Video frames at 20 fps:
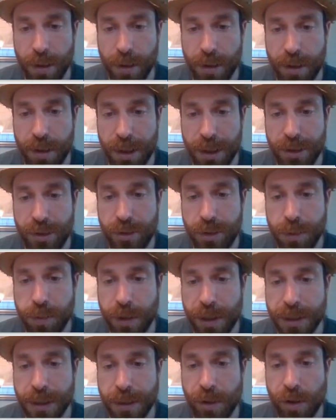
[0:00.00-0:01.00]
The 2s
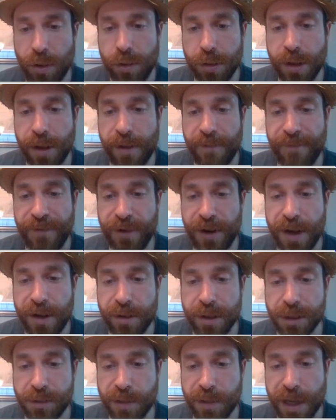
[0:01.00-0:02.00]
place I'm going to hold off for now
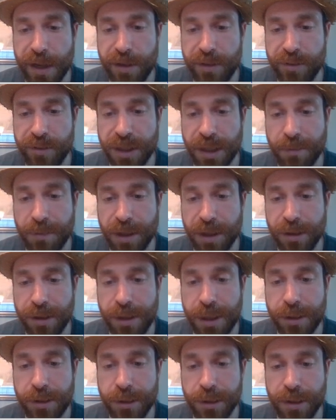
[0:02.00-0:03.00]
because we got to do something a
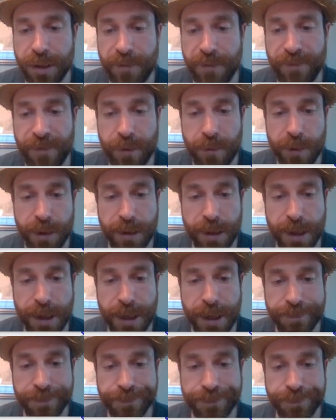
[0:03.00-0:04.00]
little different with
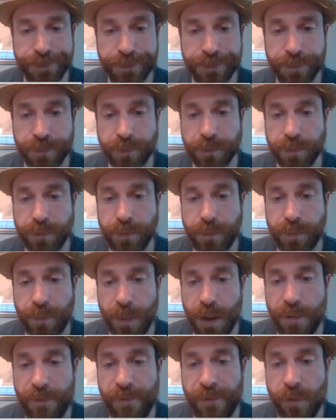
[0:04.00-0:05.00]
that.
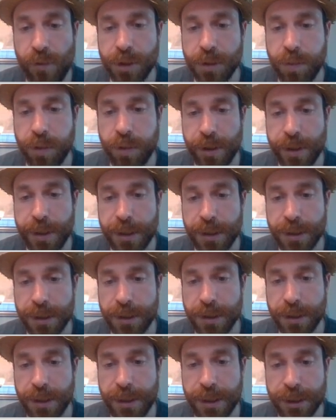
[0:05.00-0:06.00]
4s place
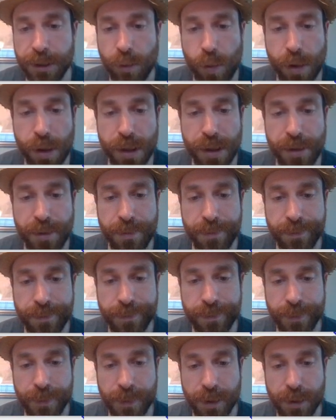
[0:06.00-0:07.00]
is a 1,
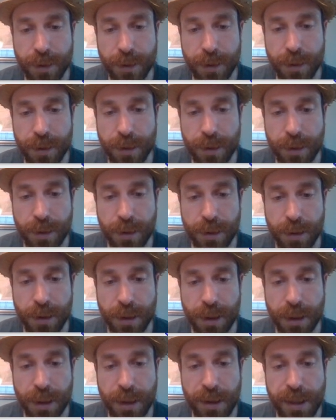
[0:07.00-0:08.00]

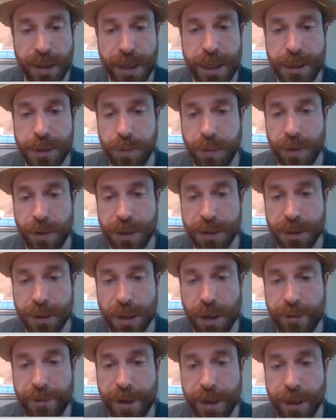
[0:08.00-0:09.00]
and the 8s place is
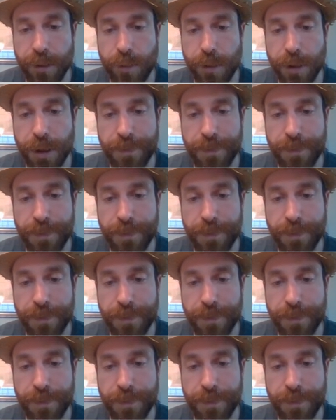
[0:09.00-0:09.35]
already a 1.